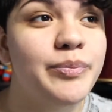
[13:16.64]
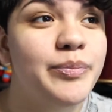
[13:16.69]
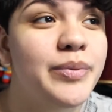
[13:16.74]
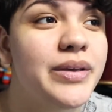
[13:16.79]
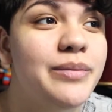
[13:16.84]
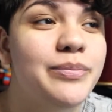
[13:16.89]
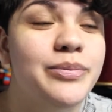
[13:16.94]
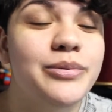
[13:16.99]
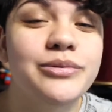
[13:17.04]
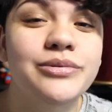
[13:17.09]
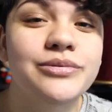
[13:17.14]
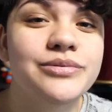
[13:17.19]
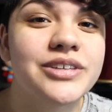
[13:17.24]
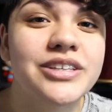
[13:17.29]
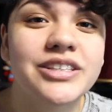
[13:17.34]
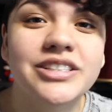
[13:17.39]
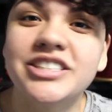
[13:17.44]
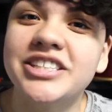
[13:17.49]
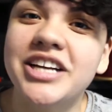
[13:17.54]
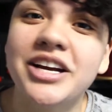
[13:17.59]
People
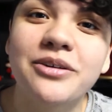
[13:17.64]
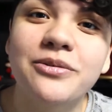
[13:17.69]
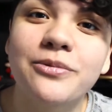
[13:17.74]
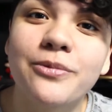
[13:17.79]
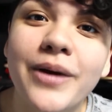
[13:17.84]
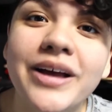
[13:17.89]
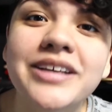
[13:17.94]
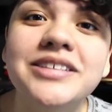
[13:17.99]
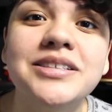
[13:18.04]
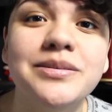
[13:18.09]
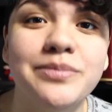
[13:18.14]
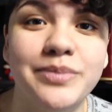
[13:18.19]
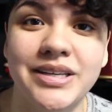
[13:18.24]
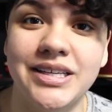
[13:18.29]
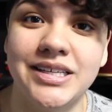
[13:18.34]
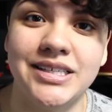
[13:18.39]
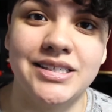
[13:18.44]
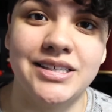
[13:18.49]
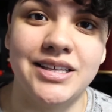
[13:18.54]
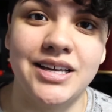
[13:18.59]
share
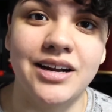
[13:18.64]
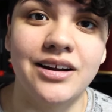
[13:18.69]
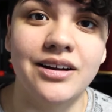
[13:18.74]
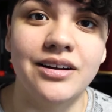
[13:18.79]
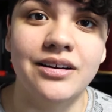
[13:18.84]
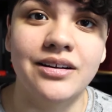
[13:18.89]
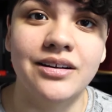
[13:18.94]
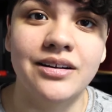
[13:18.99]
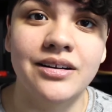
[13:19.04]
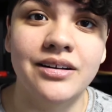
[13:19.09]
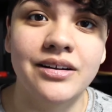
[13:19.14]
recipes there.